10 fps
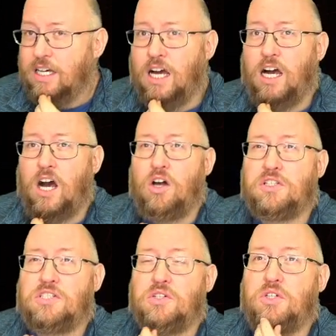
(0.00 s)

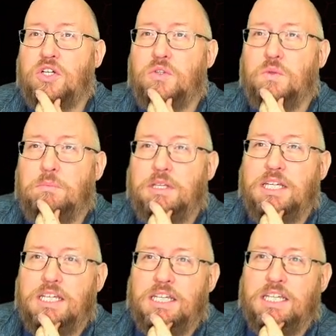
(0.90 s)
Also good would
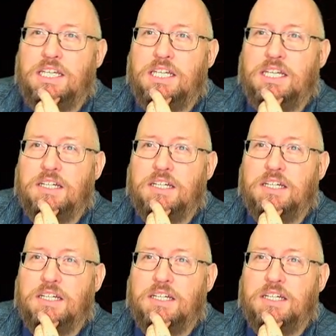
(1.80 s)
be,